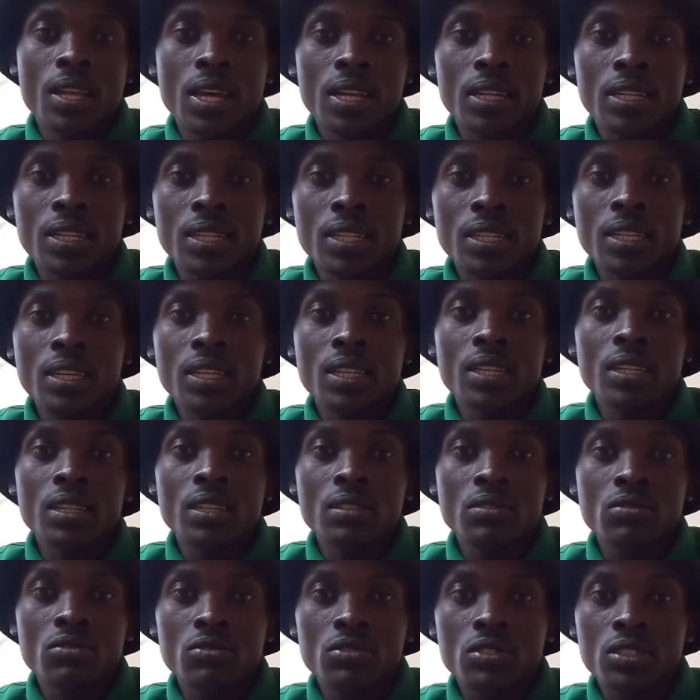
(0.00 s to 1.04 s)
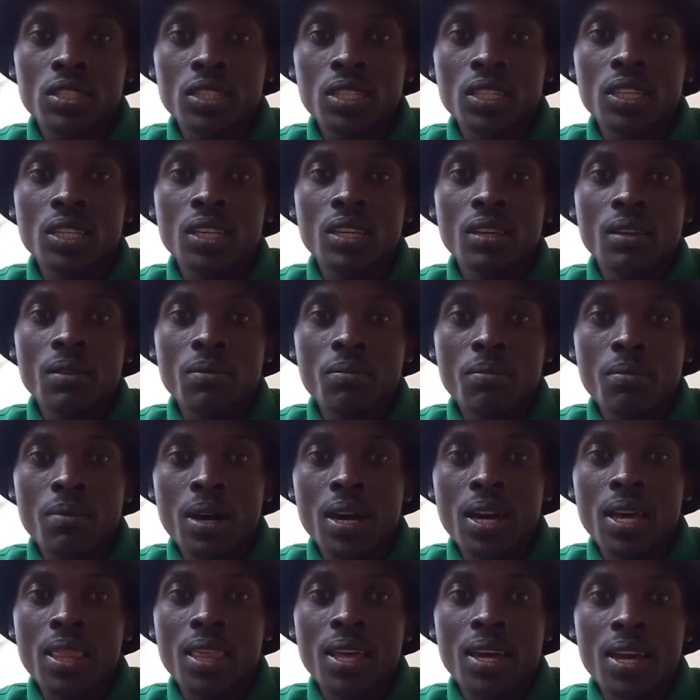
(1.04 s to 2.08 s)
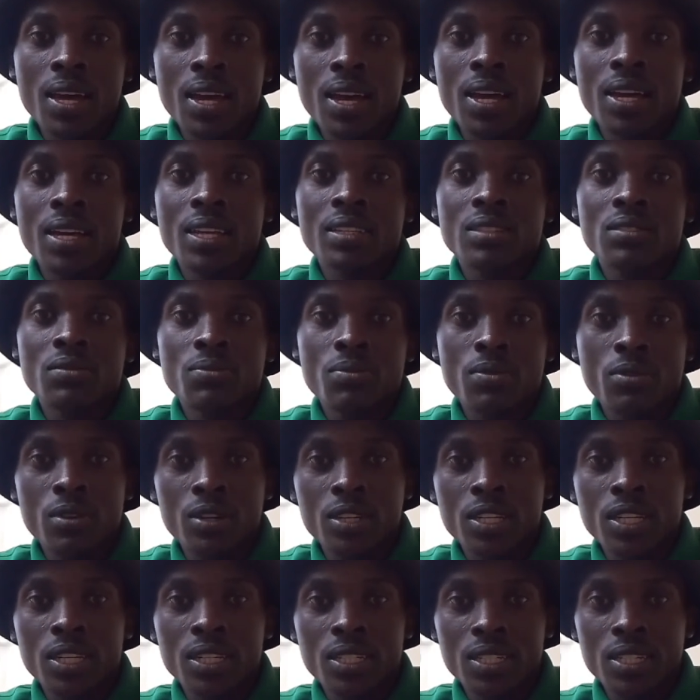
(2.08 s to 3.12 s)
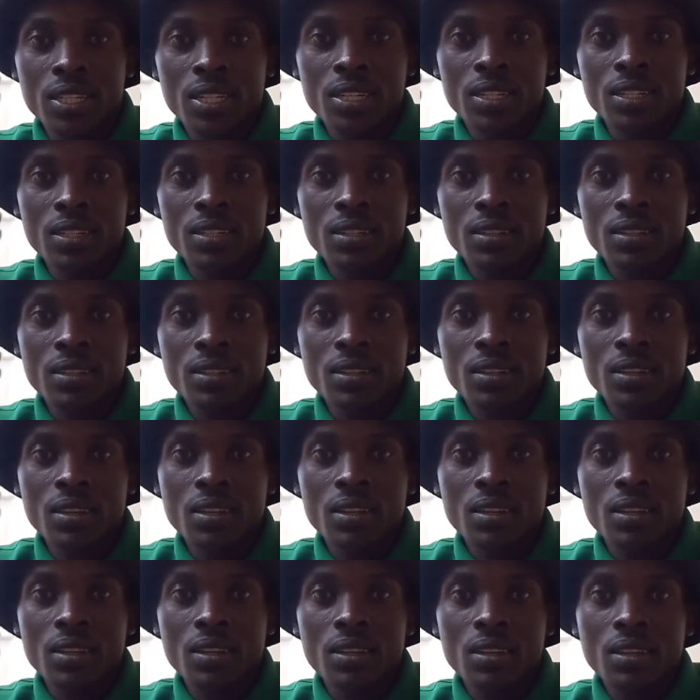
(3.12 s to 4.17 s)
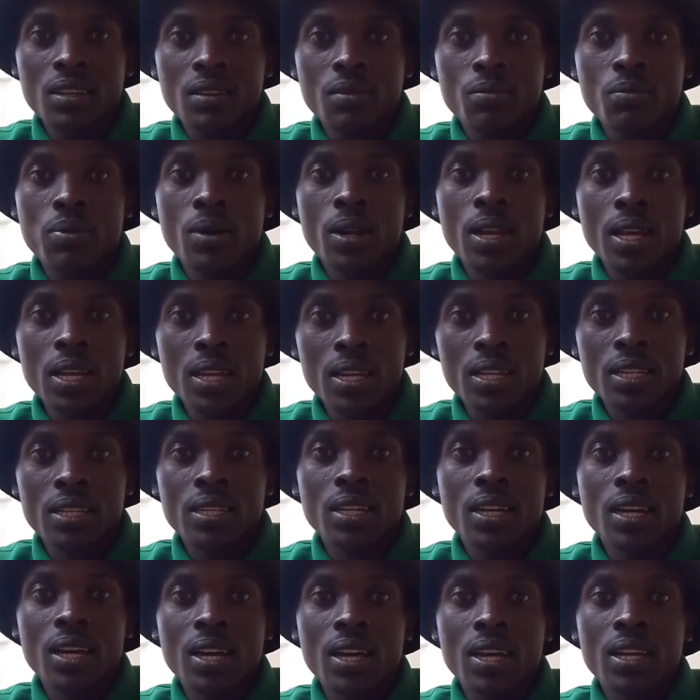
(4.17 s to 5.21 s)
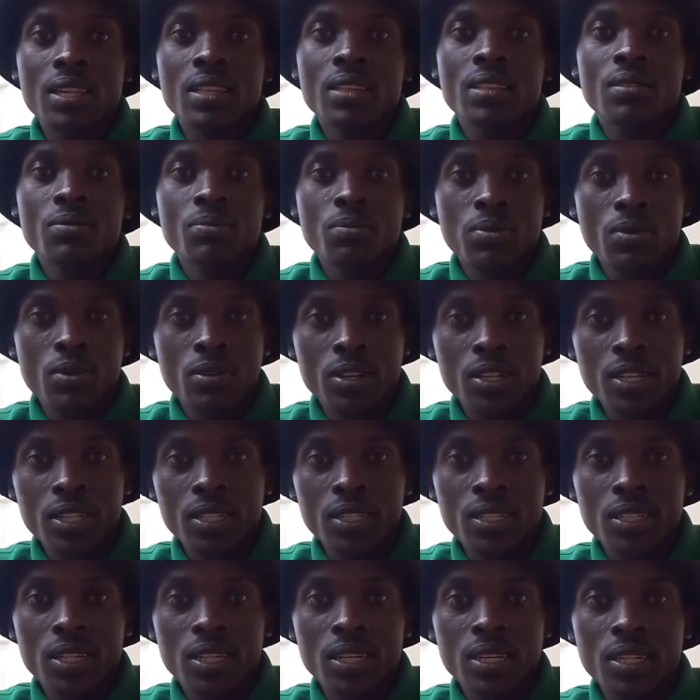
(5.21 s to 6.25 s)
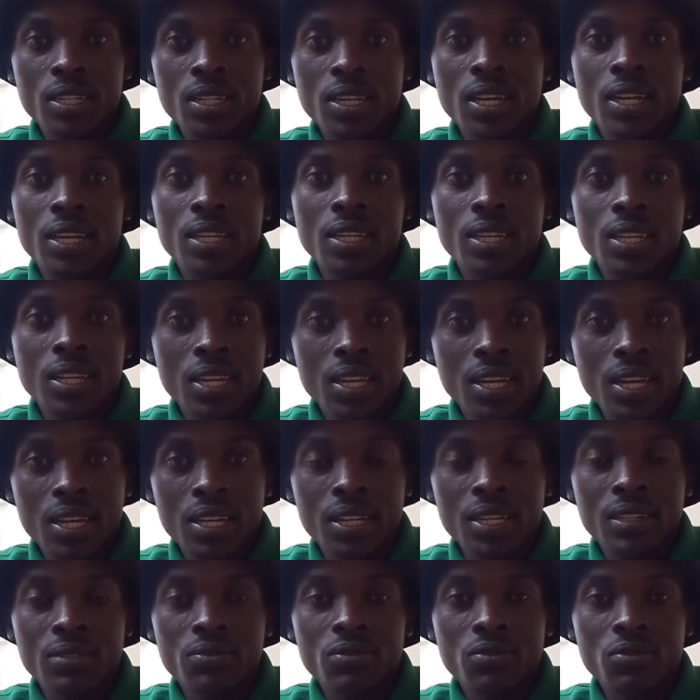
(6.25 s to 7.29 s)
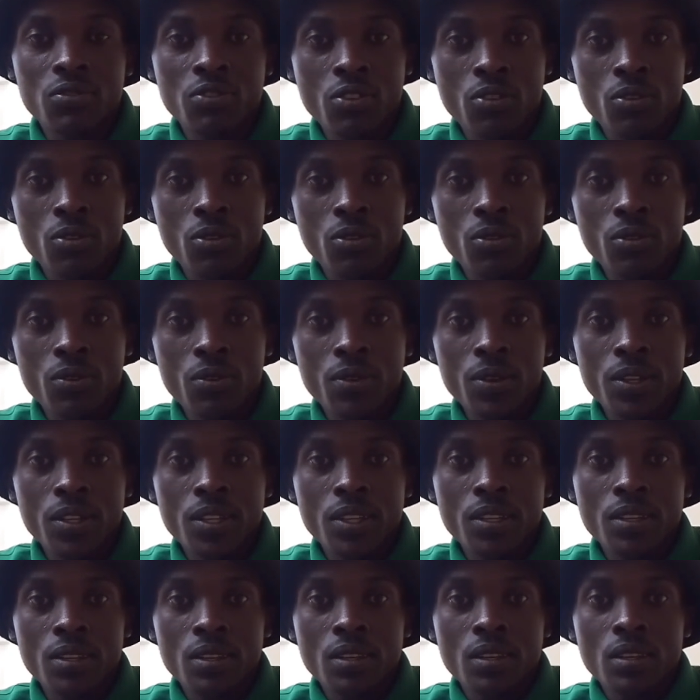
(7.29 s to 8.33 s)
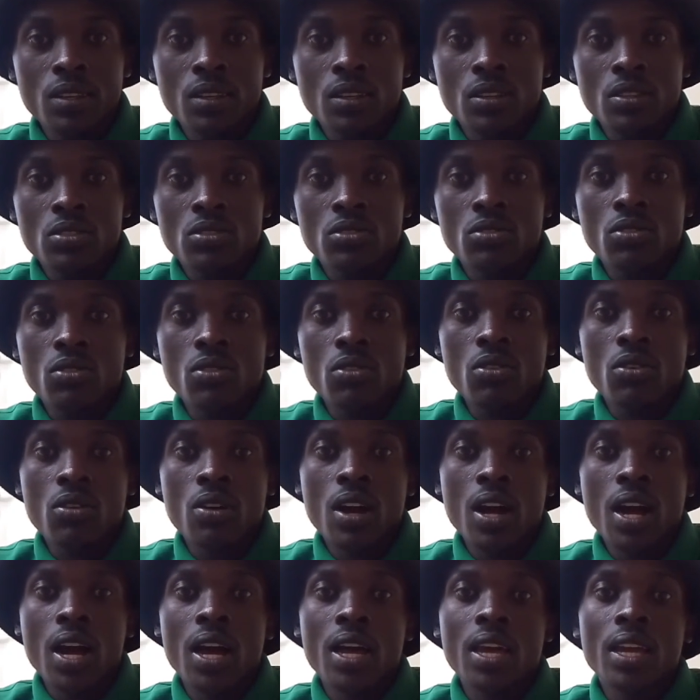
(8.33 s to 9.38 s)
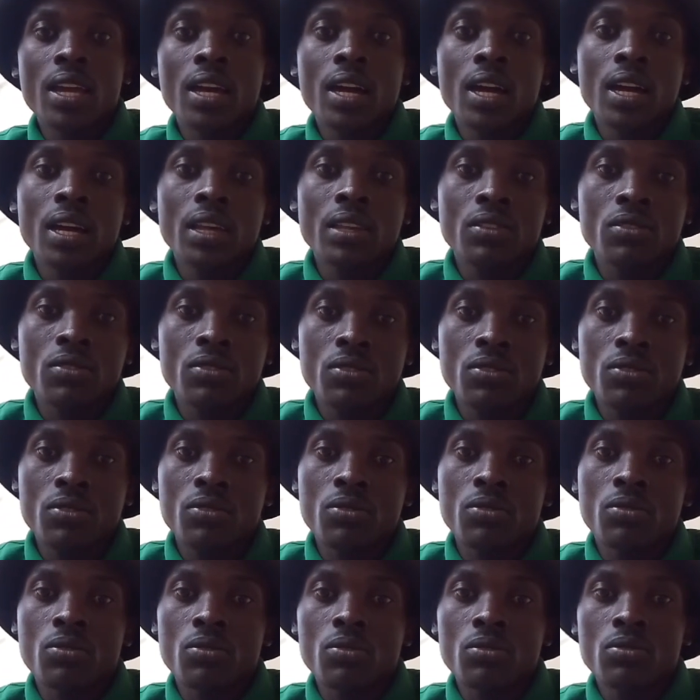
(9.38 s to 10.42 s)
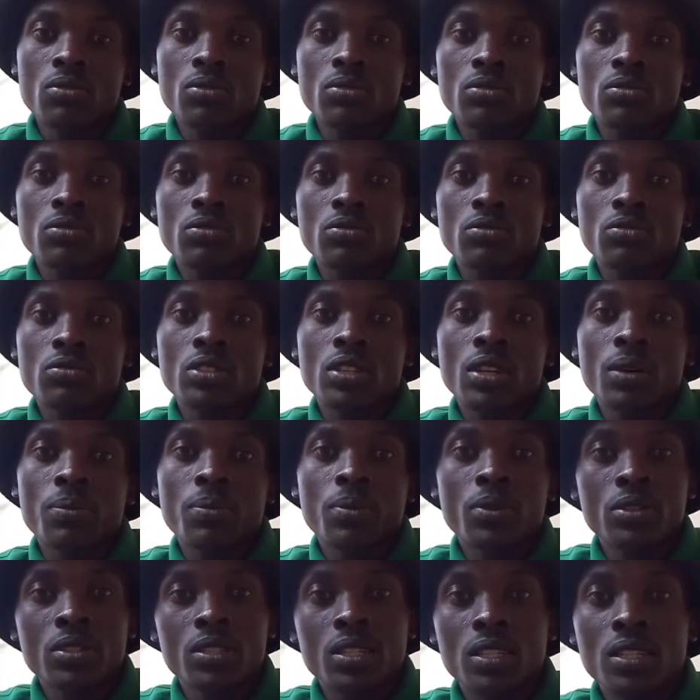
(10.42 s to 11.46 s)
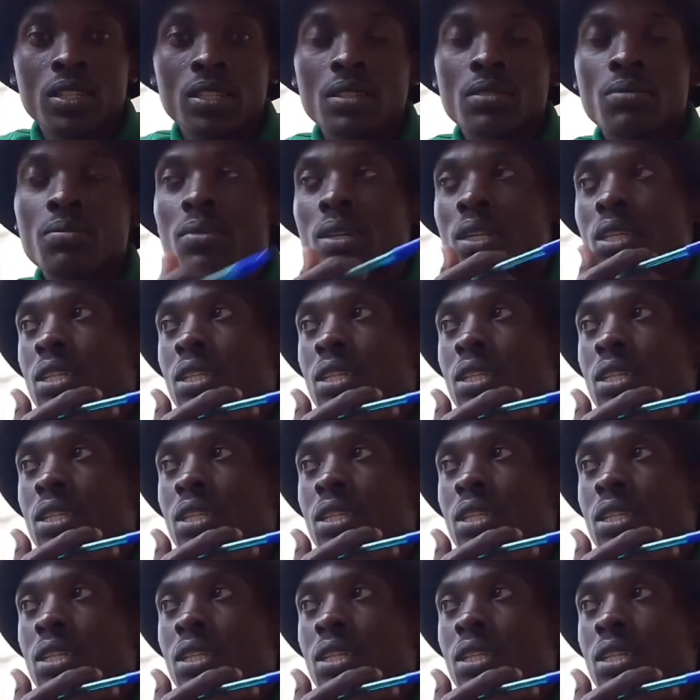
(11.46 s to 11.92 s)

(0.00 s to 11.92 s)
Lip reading: that need to see Mother Earth protected, planet Earth protected and cared for. So I urge you to support this